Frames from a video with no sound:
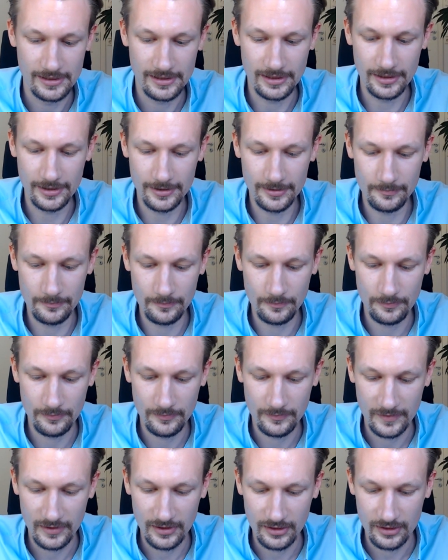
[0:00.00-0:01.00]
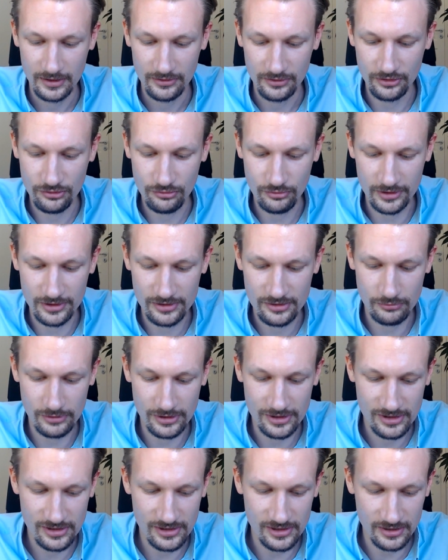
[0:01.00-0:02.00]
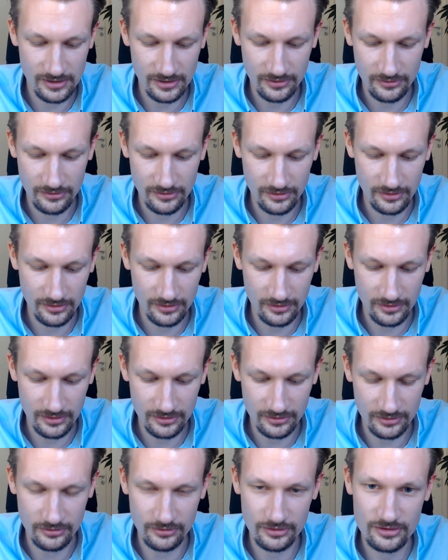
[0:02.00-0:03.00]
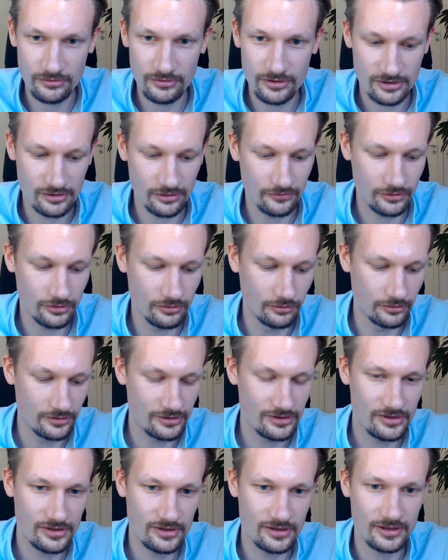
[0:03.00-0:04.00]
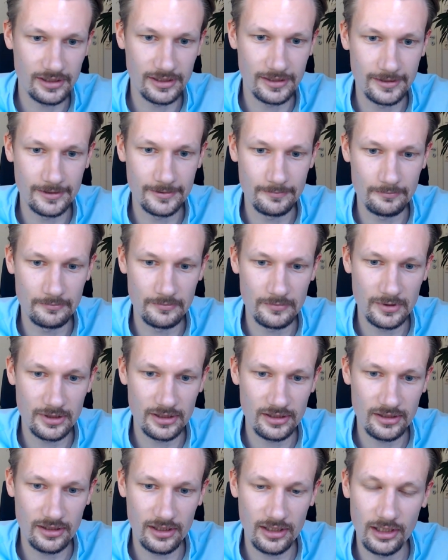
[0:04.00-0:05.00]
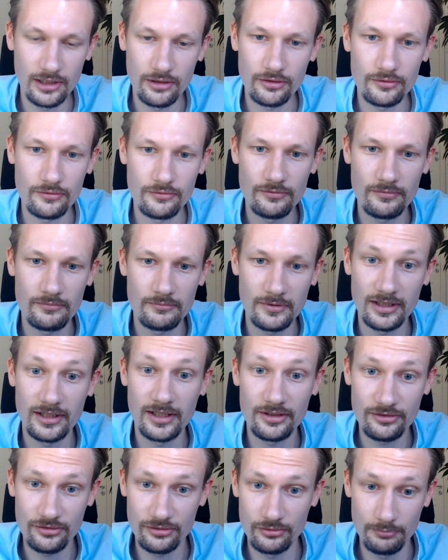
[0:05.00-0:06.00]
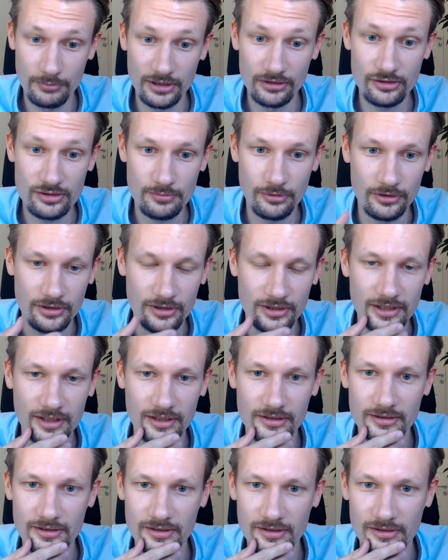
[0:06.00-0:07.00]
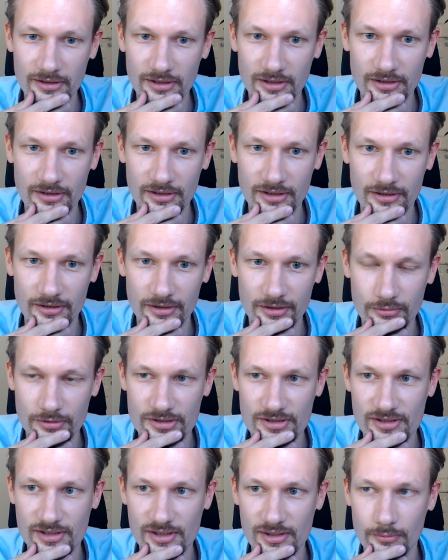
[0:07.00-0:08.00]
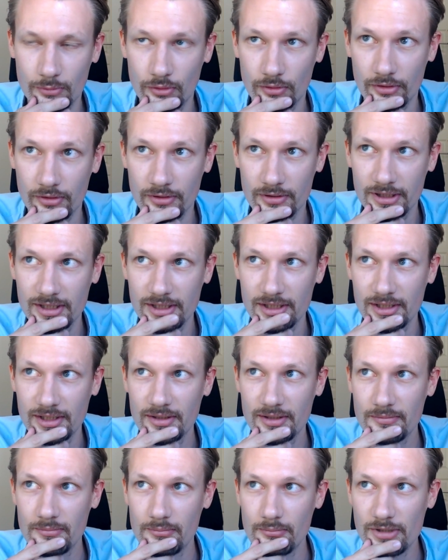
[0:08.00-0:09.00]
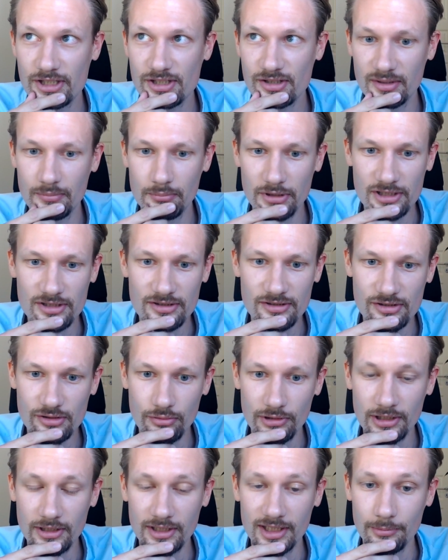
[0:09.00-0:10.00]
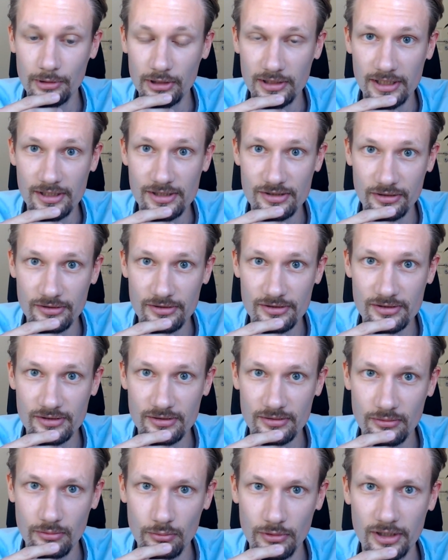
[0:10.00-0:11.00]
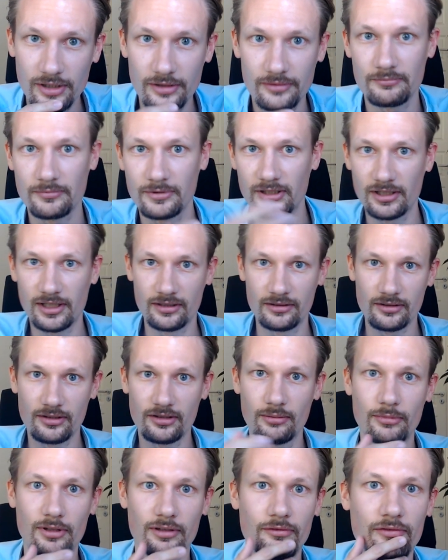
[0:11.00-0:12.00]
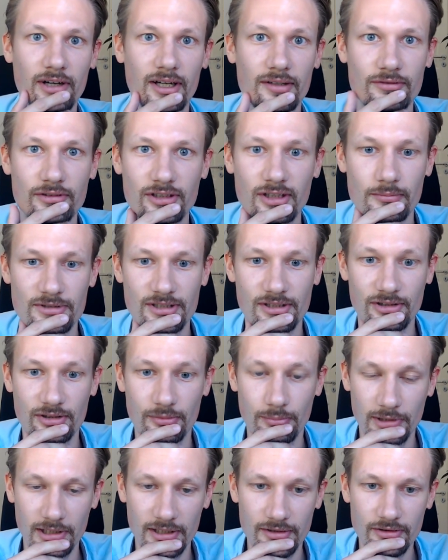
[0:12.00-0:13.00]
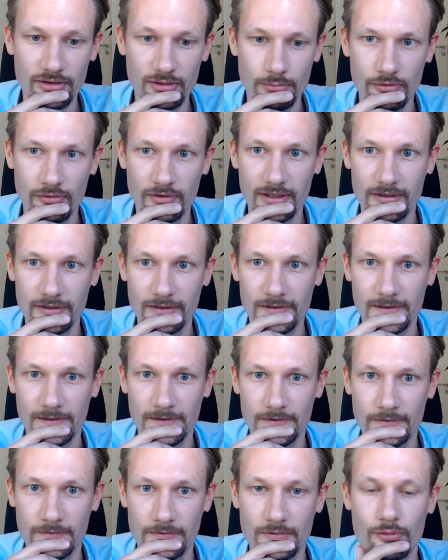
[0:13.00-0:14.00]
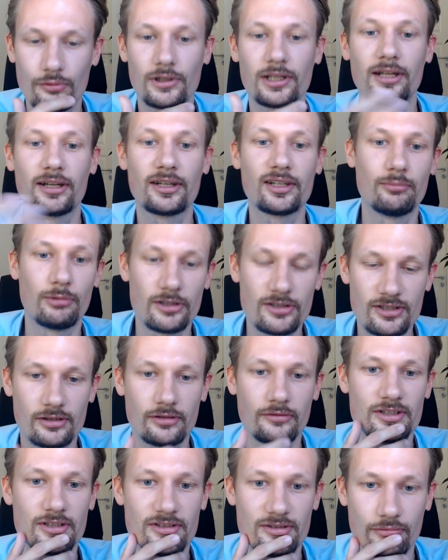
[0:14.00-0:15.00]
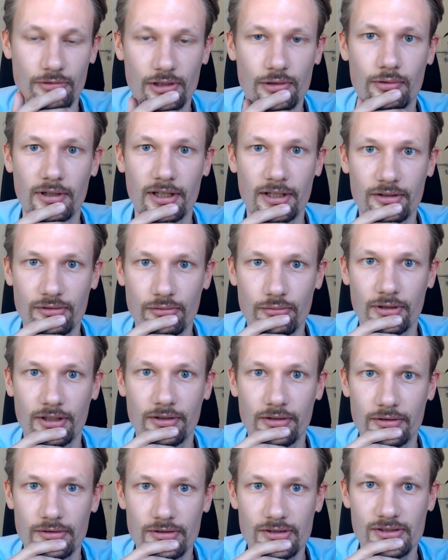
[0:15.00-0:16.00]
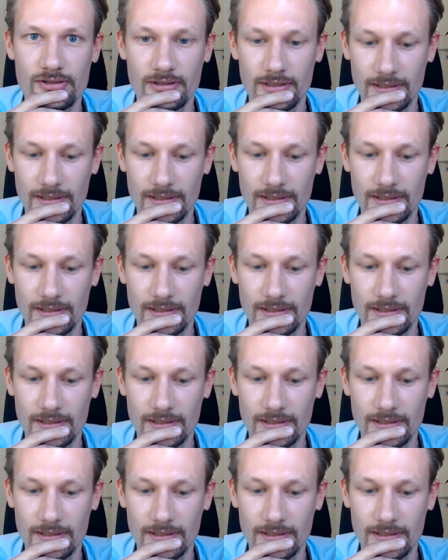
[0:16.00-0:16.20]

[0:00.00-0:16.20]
The trends we see in the industry is, of course, a lot of, like to Peter's point again, the idea that we're seeing more mission and business critical applications where, again, 5G comes into play to provide a kind of reliable services required to run those